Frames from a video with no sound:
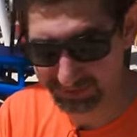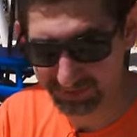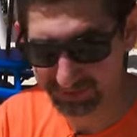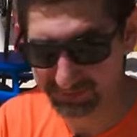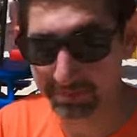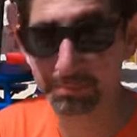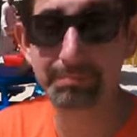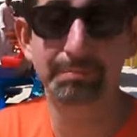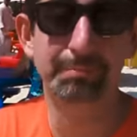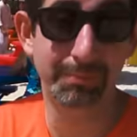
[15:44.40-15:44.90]
which
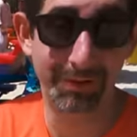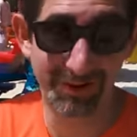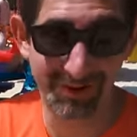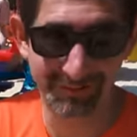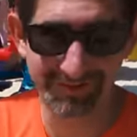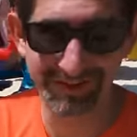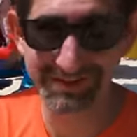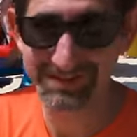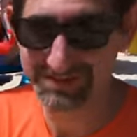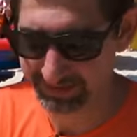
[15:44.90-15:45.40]
is
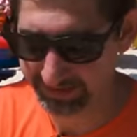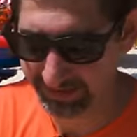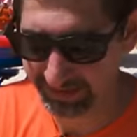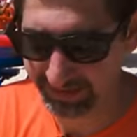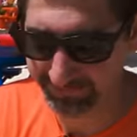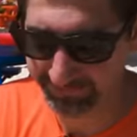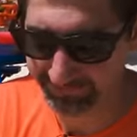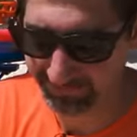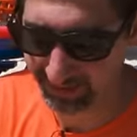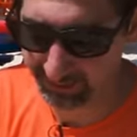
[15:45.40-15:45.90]
perfect. Get
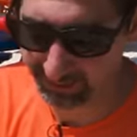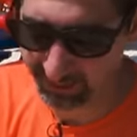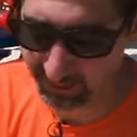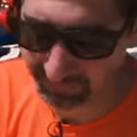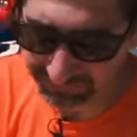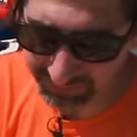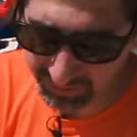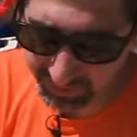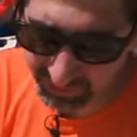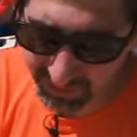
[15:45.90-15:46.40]
it? There we go. All